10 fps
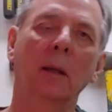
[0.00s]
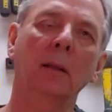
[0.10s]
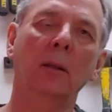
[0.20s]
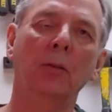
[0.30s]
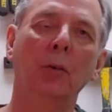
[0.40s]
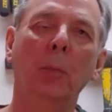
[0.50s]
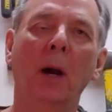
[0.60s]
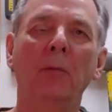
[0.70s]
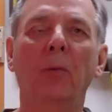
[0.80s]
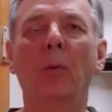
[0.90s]
Cut the
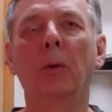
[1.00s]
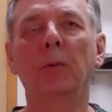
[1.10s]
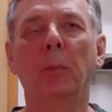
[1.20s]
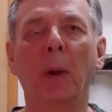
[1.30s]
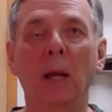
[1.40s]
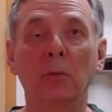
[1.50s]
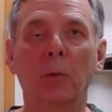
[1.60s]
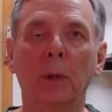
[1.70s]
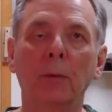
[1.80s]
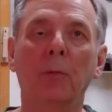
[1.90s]
2x4s
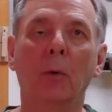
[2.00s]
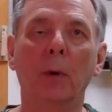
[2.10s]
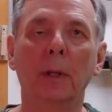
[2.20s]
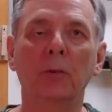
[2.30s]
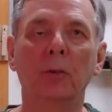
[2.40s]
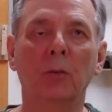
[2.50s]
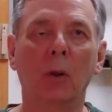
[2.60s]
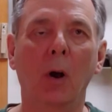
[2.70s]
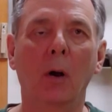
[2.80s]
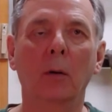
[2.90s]
about 24 inches
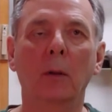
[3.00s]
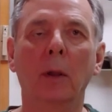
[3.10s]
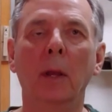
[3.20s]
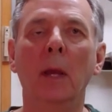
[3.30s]
long